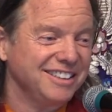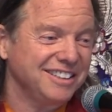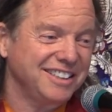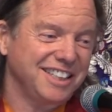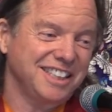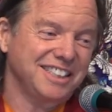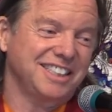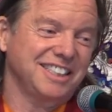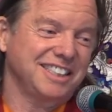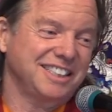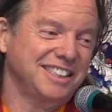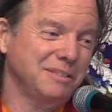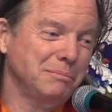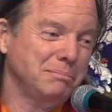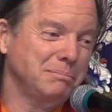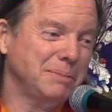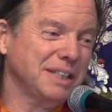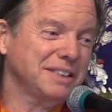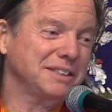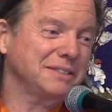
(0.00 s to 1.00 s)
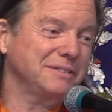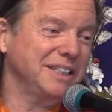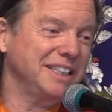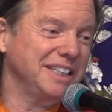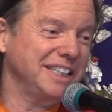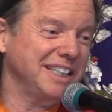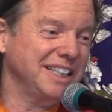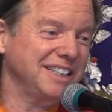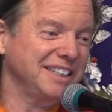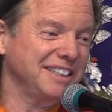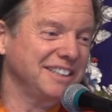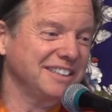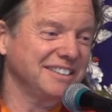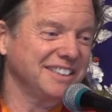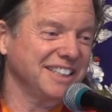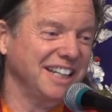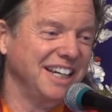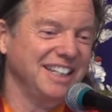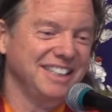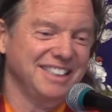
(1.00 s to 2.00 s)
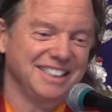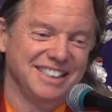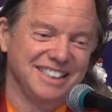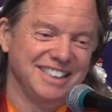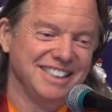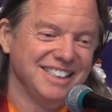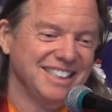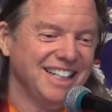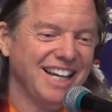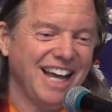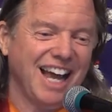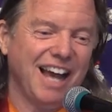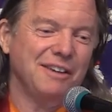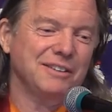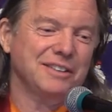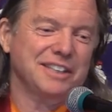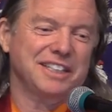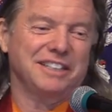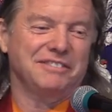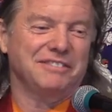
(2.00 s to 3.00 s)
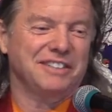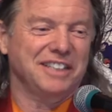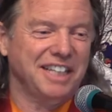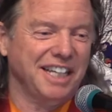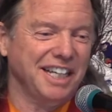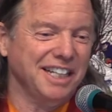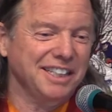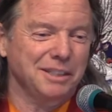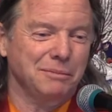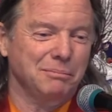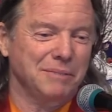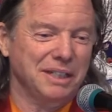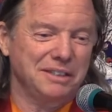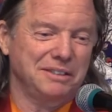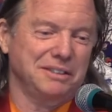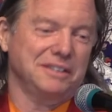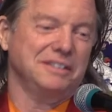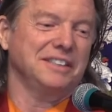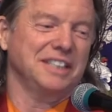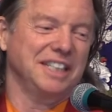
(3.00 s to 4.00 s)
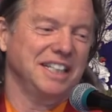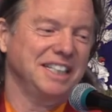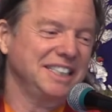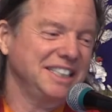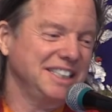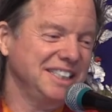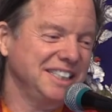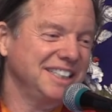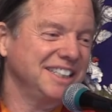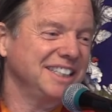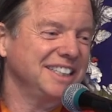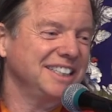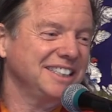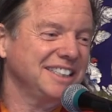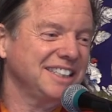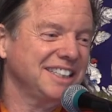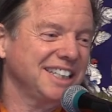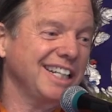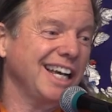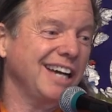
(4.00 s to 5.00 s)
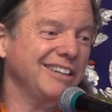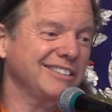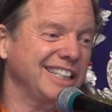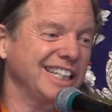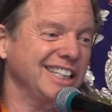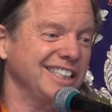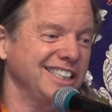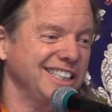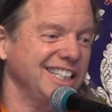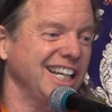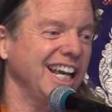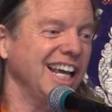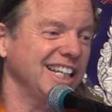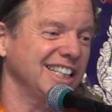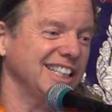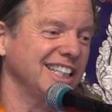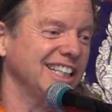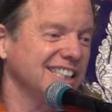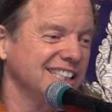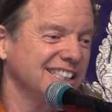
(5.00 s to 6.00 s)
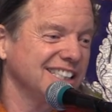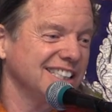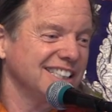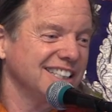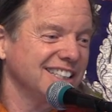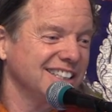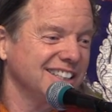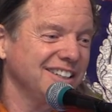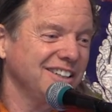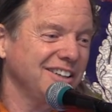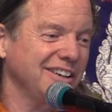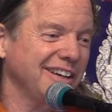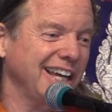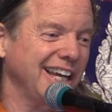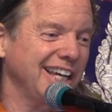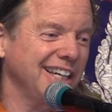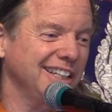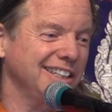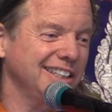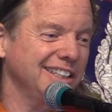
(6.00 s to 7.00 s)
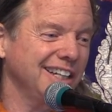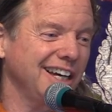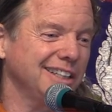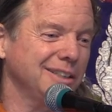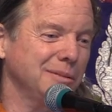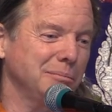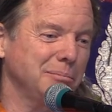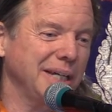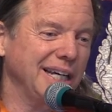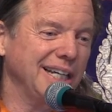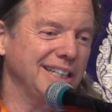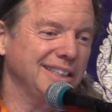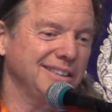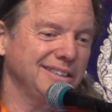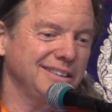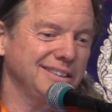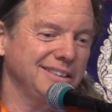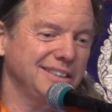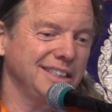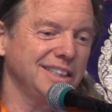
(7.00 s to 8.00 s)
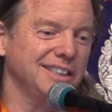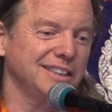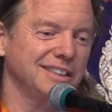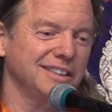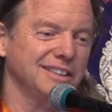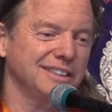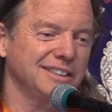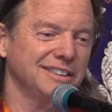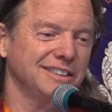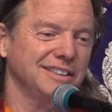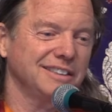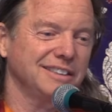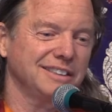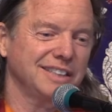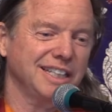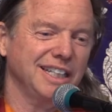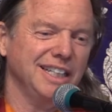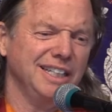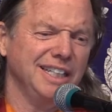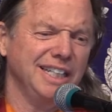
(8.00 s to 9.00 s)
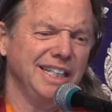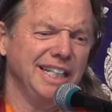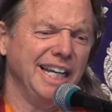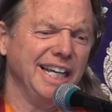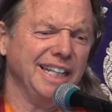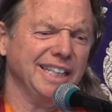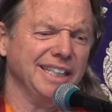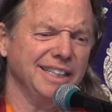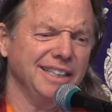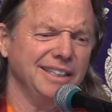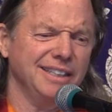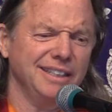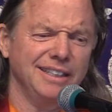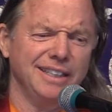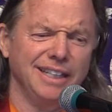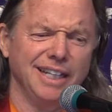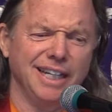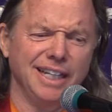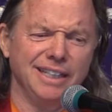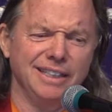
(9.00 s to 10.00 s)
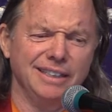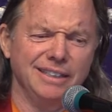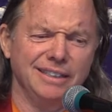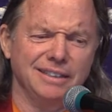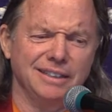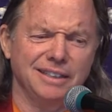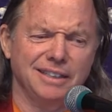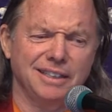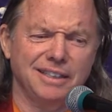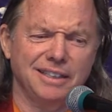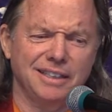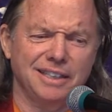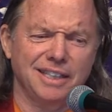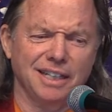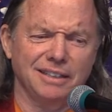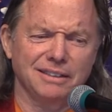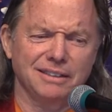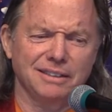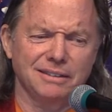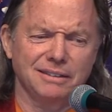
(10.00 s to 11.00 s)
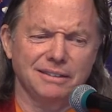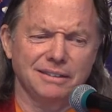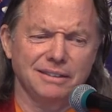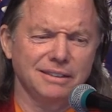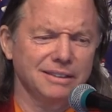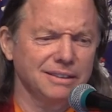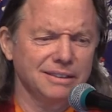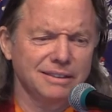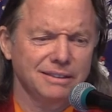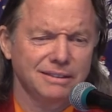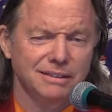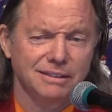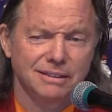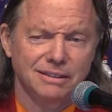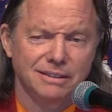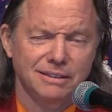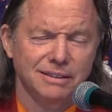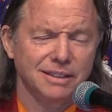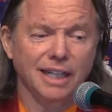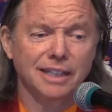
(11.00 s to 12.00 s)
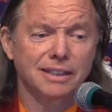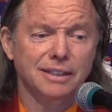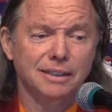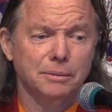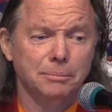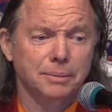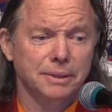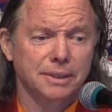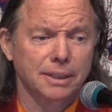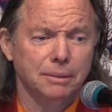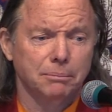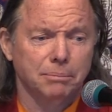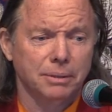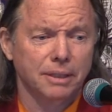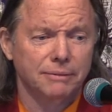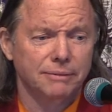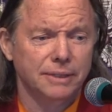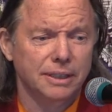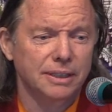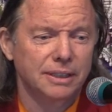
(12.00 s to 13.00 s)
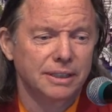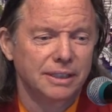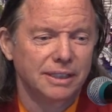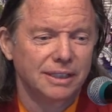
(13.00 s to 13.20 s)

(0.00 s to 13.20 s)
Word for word: this is the best way to get a donut. I'll give Kelly my donut, you know. Then I'll get 10. Okay? Not a bad deal. Okay? Net nine thousand, nine hundred 900% profit.